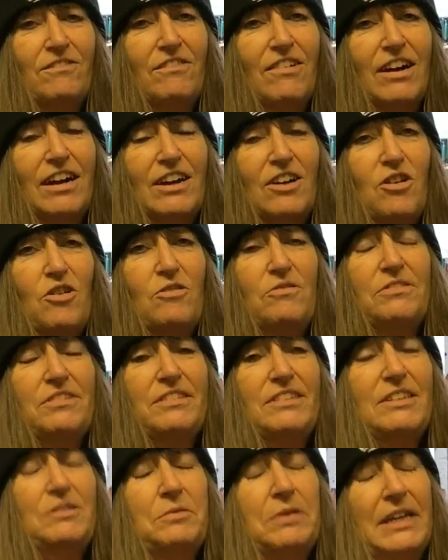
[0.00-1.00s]
Right,
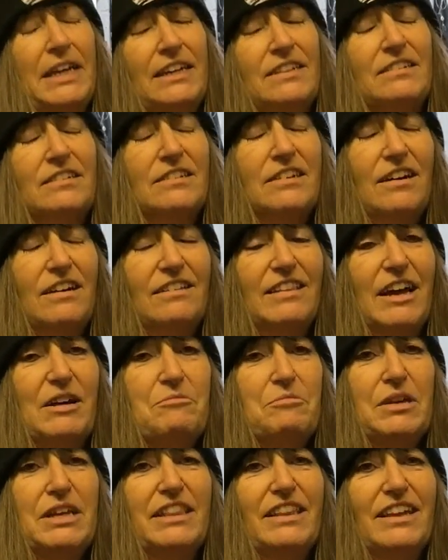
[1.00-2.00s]
obviously we had to cut
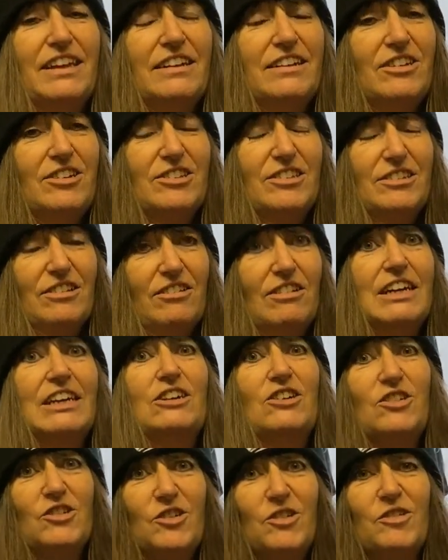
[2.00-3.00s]
that bit there because I
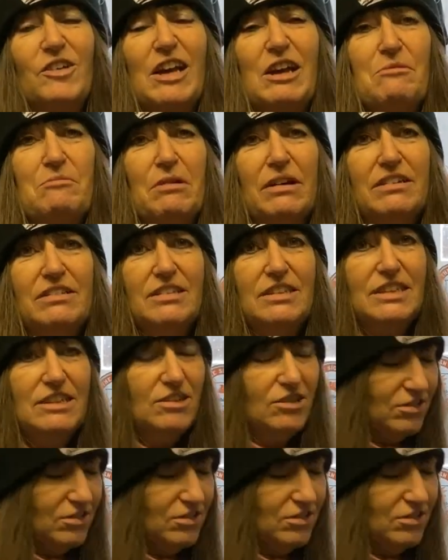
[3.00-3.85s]
could not get my seat